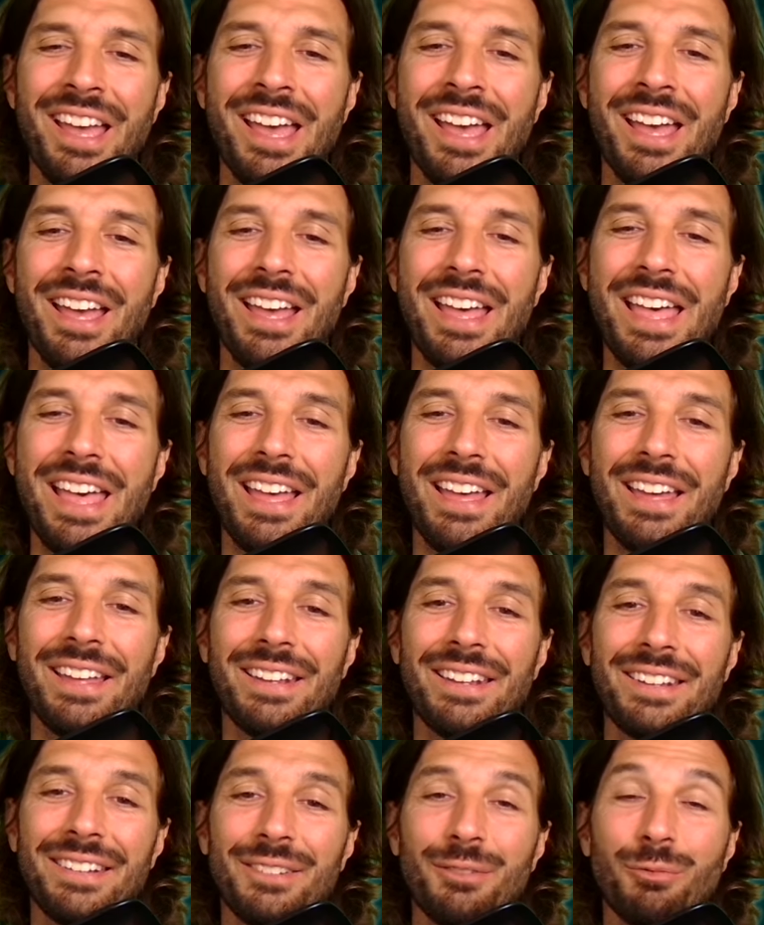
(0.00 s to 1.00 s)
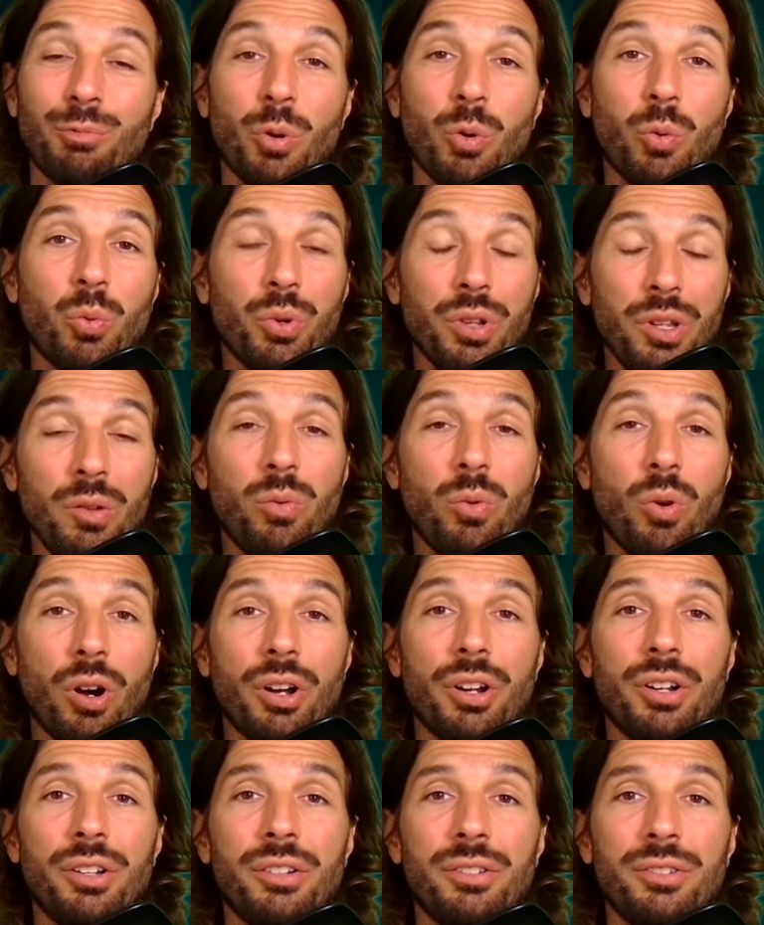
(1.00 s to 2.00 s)
And what we
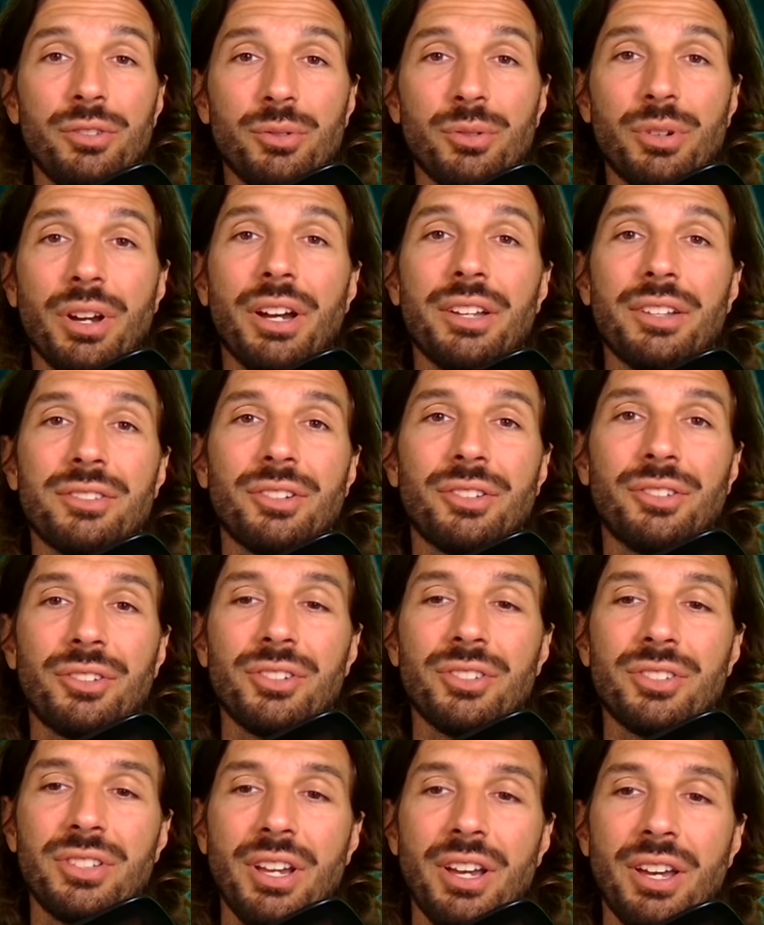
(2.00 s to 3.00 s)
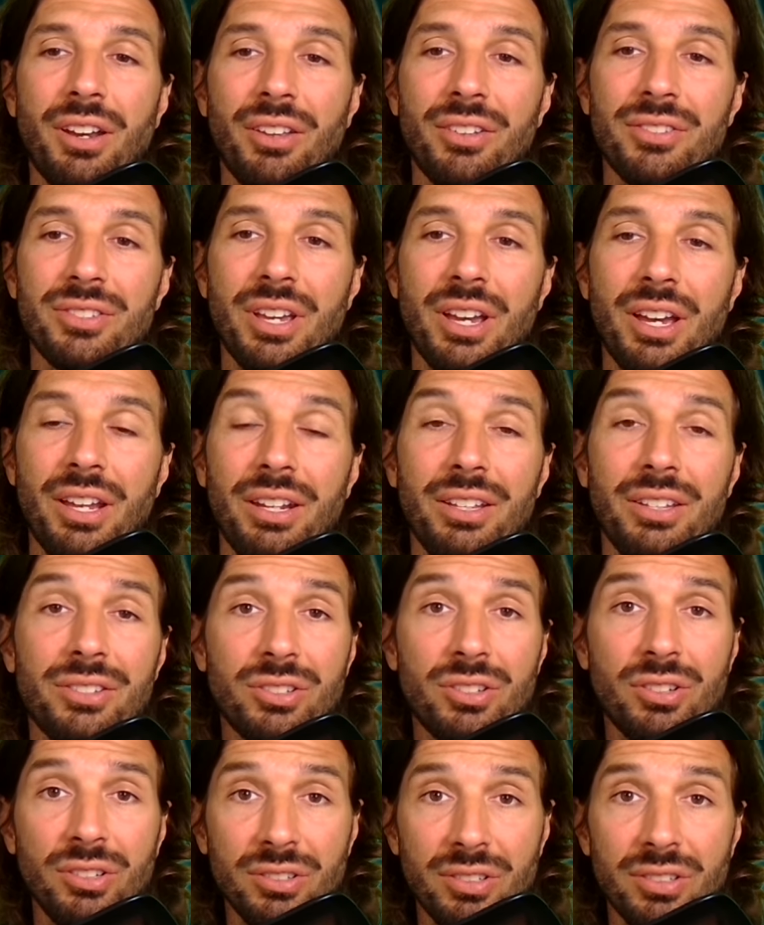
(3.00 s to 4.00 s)
want you guys to understand is that it's
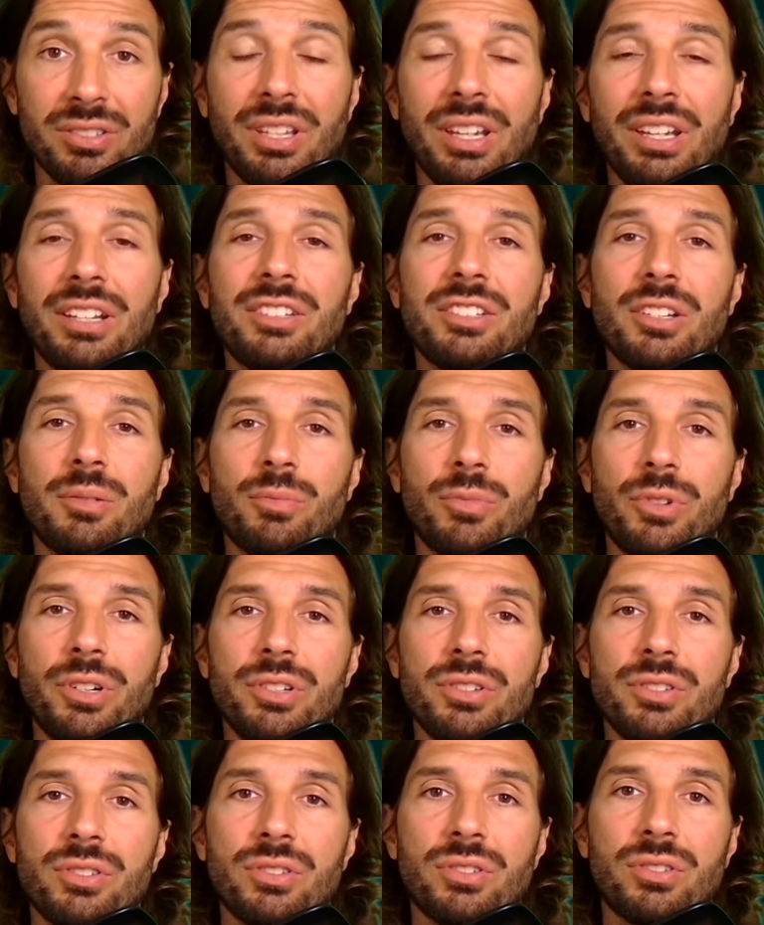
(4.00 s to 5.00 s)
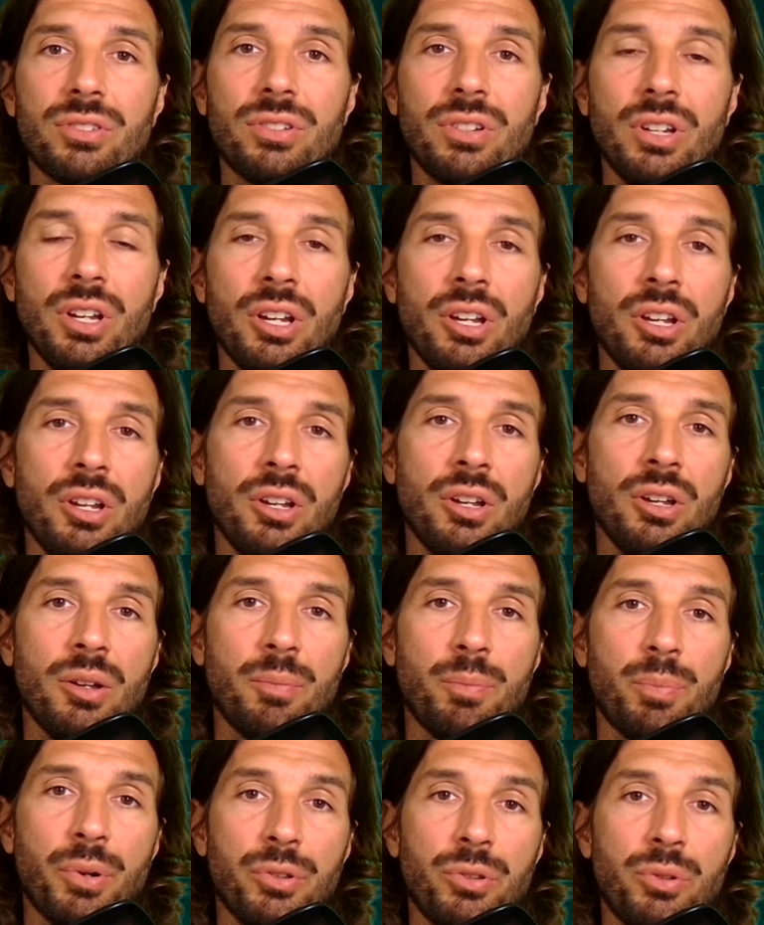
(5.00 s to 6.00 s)
good to take some risk,
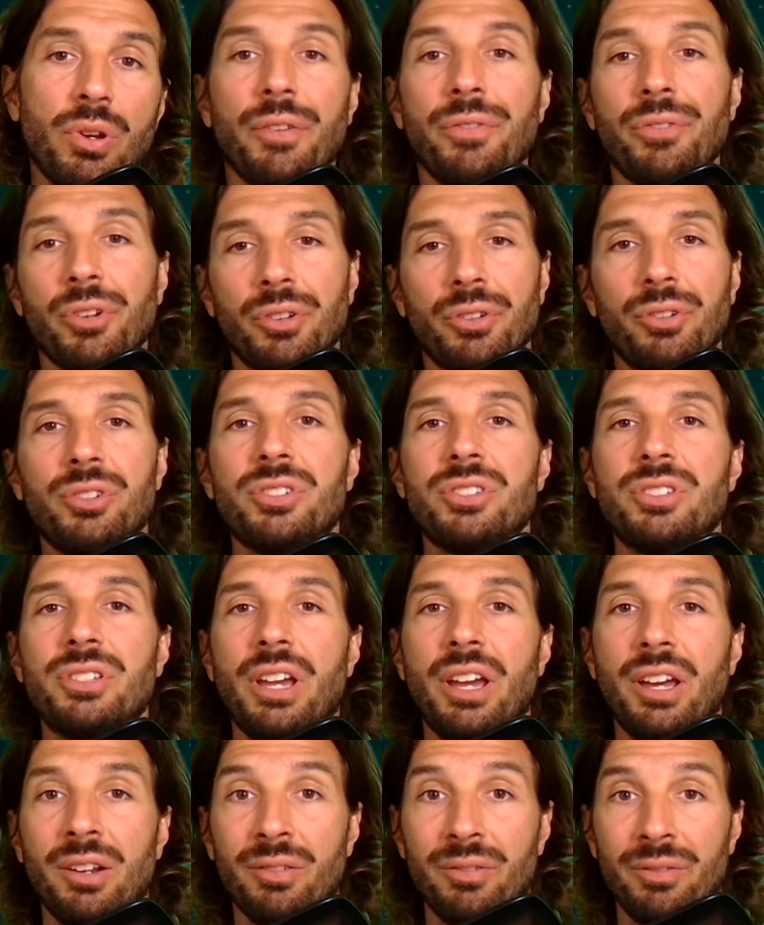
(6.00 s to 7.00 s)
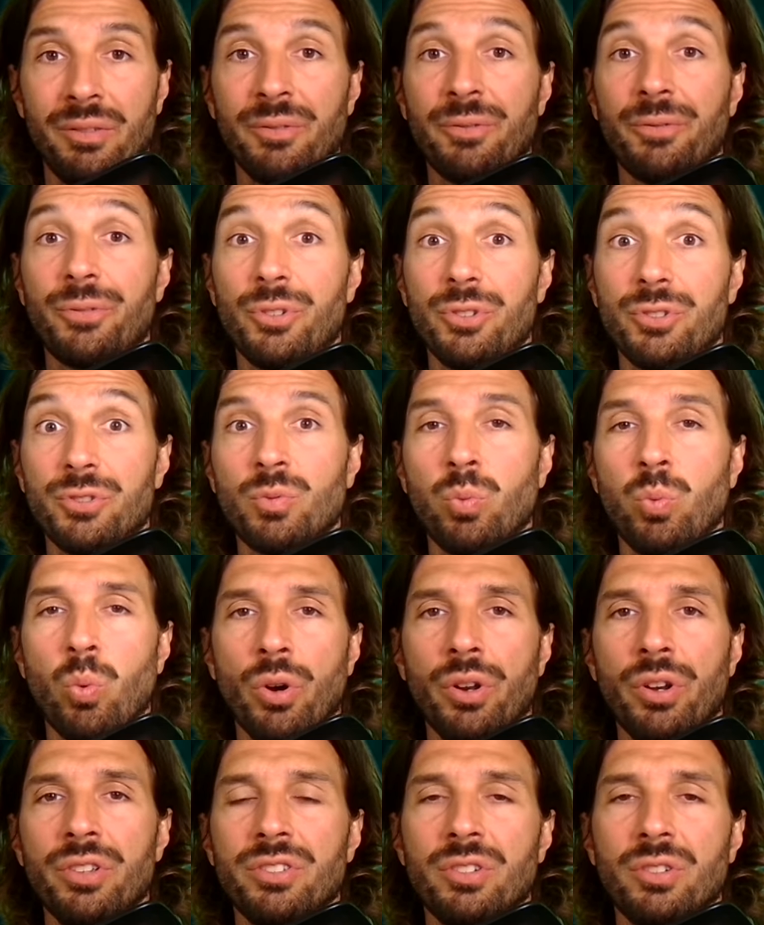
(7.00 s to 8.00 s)
but you have to understand first
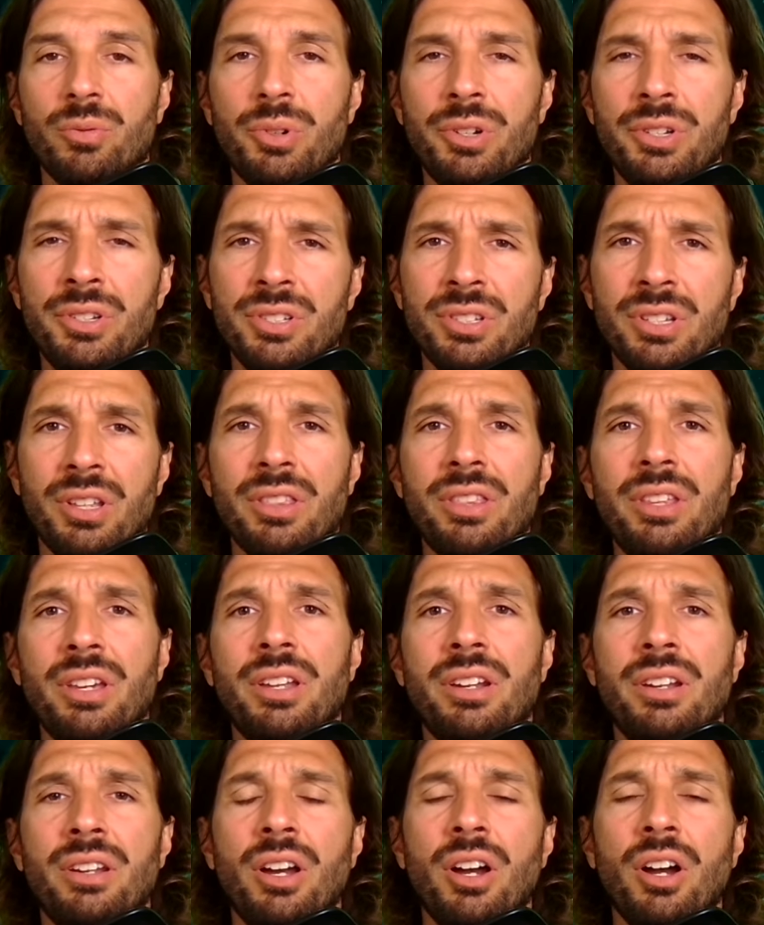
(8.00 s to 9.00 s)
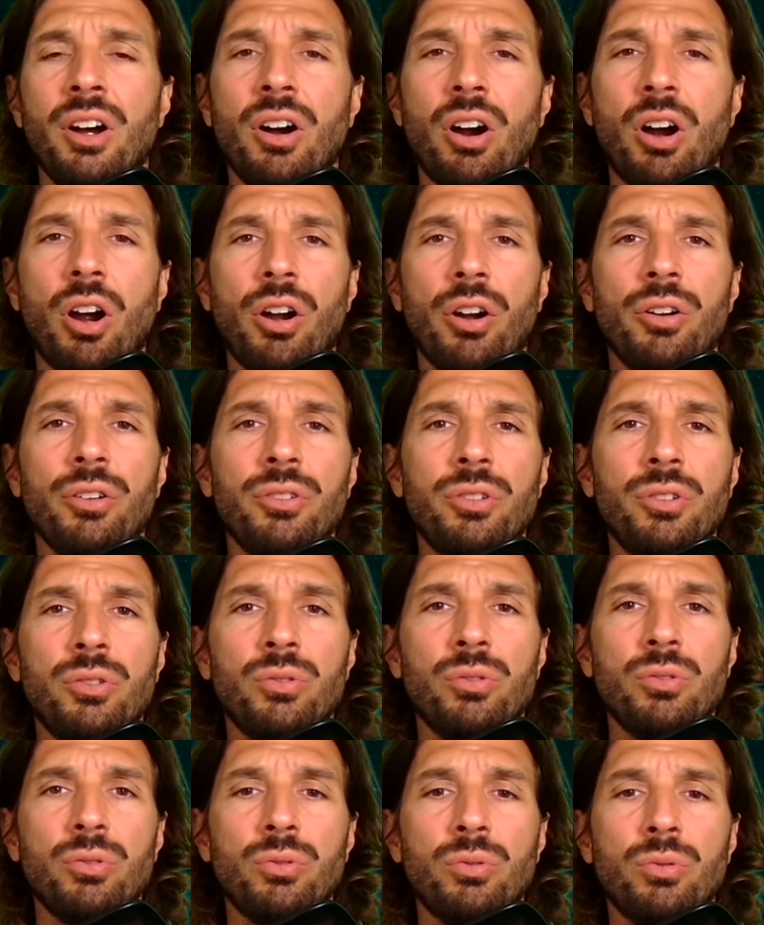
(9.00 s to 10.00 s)
what is the risk, and then are
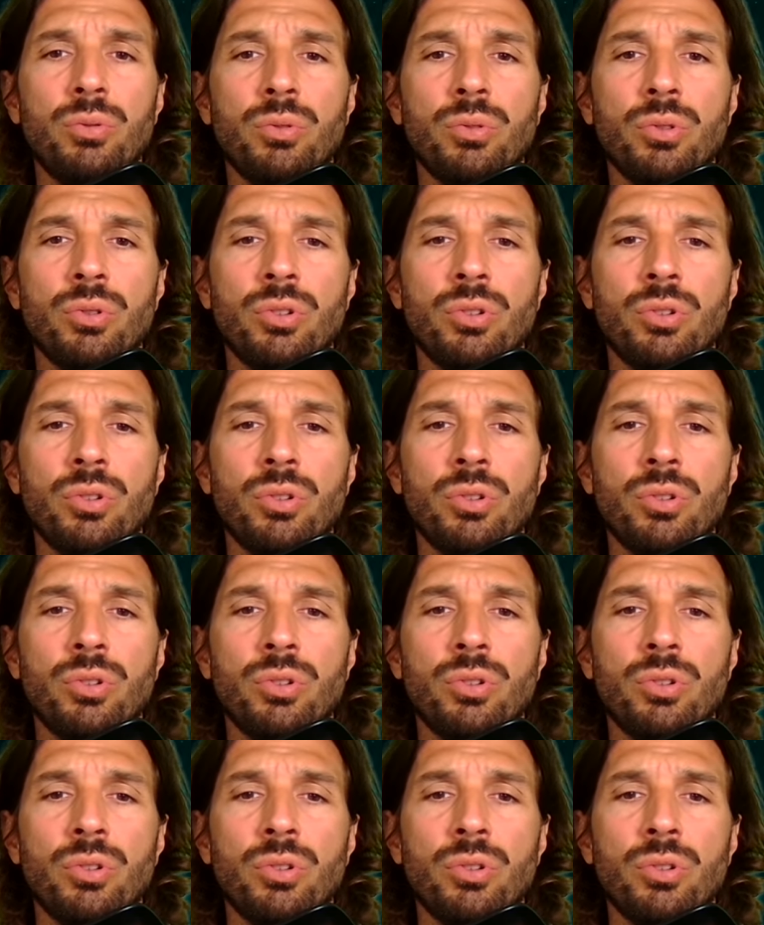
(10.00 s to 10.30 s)
you